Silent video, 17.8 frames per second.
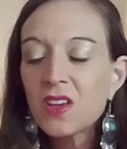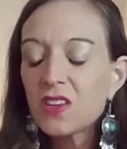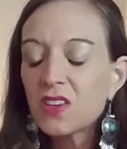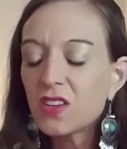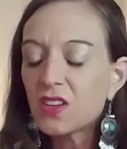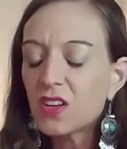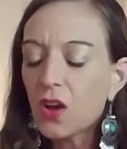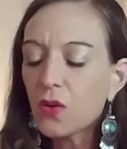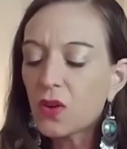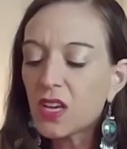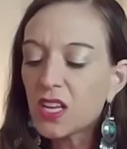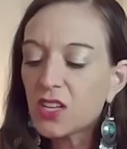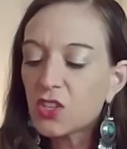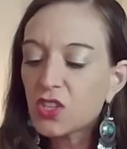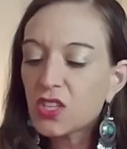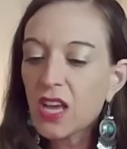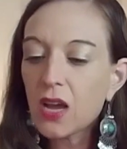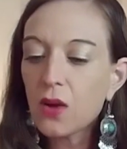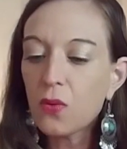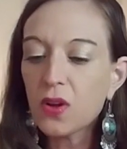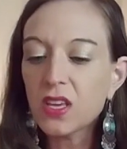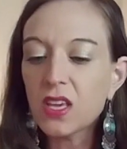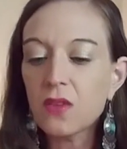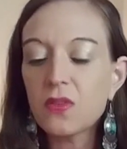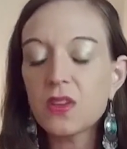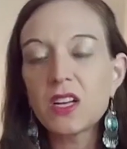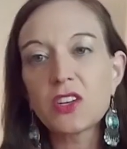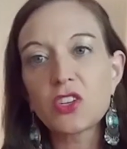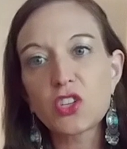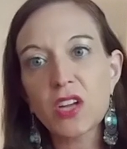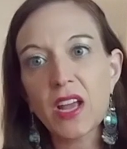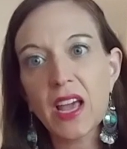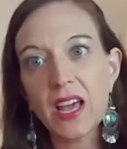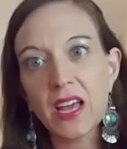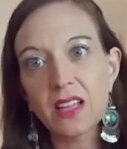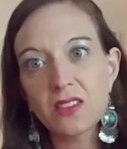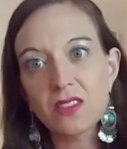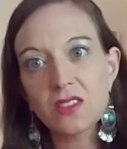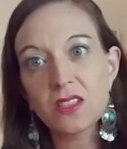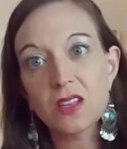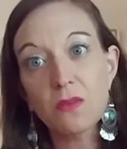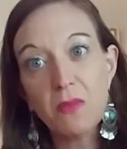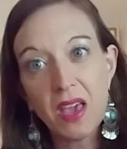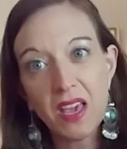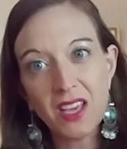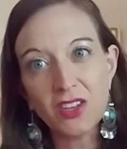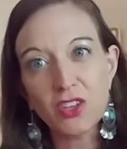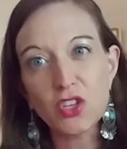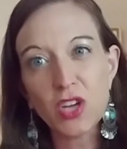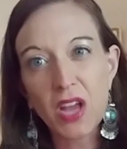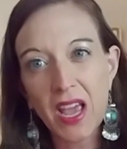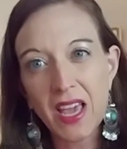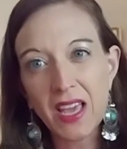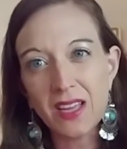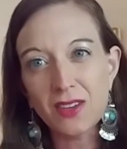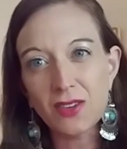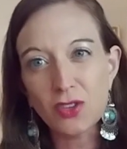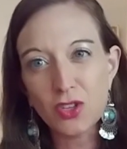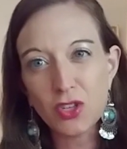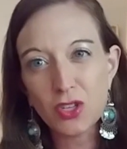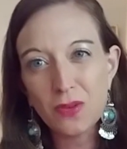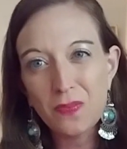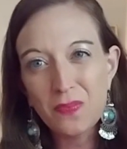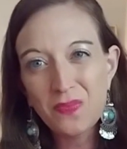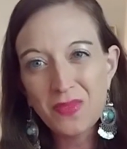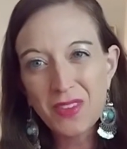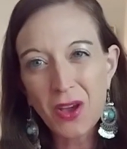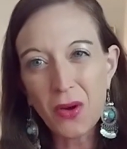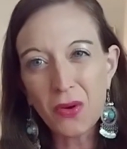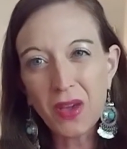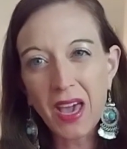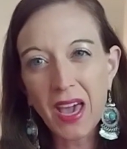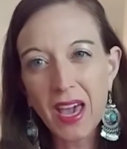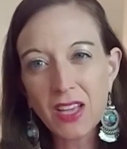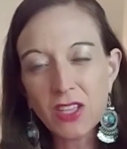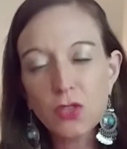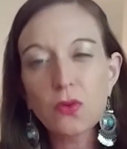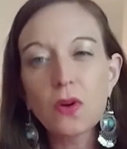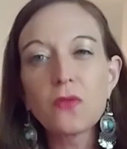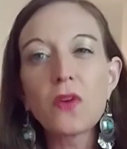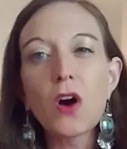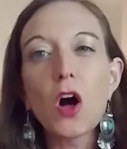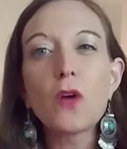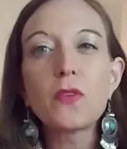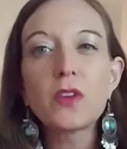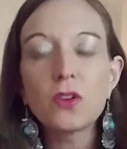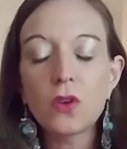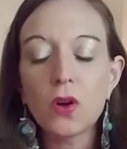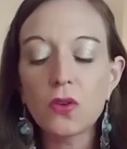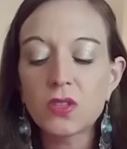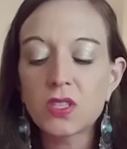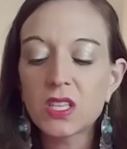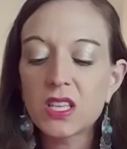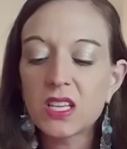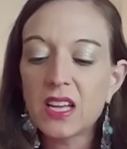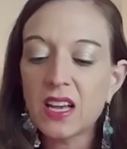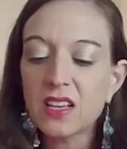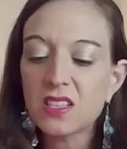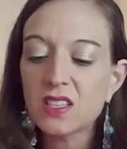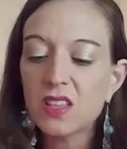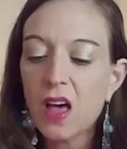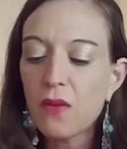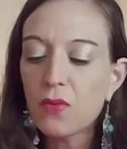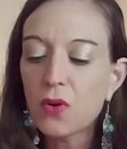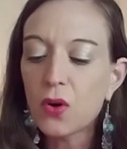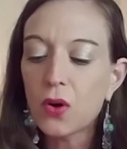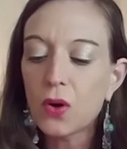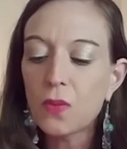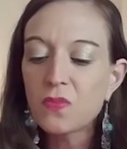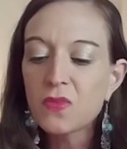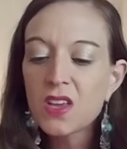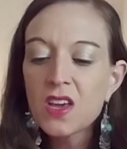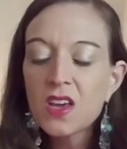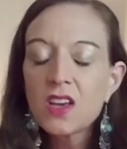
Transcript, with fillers: You know, each day we're given a chance to make a change, okay, to evolve and grow to the next level.